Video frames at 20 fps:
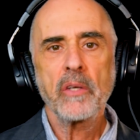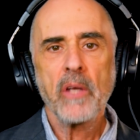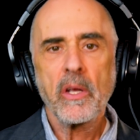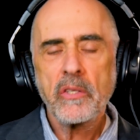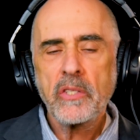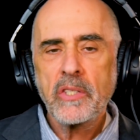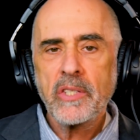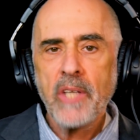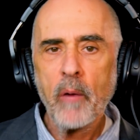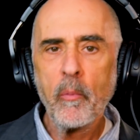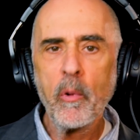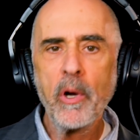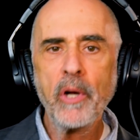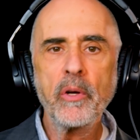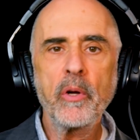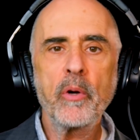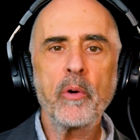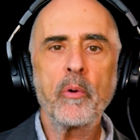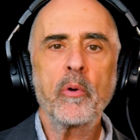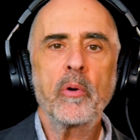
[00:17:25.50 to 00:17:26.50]

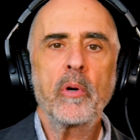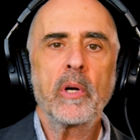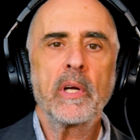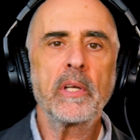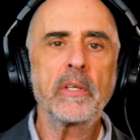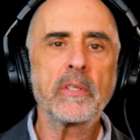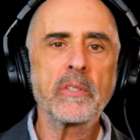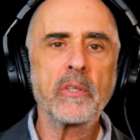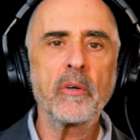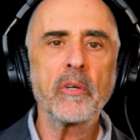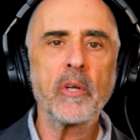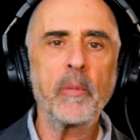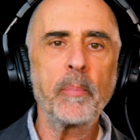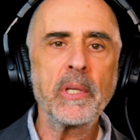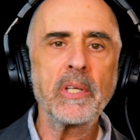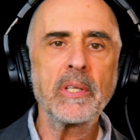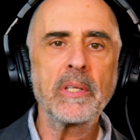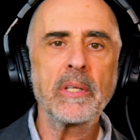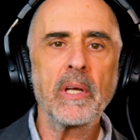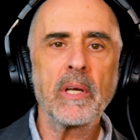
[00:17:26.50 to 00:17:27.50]
someone who is going to
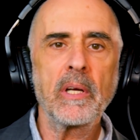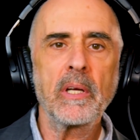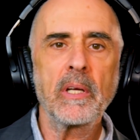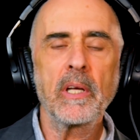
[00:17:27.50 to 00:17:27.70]
be